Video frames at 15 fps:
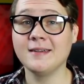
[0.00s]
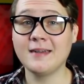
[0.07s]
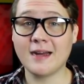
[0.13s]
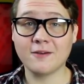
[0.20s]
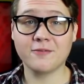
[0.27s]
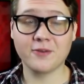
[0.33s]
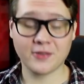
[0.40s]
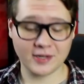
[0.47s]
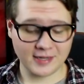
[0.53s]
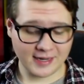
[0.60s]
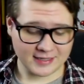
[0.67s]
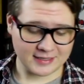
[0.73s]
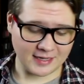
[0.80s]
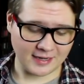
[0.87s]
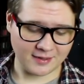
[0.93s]
Now, for the
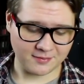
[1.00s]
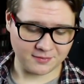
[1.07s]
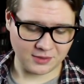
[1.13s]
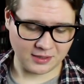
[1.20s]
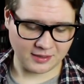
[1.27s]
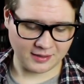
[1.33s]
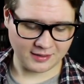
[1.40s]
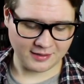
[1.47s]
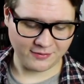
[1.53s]
next item, uh,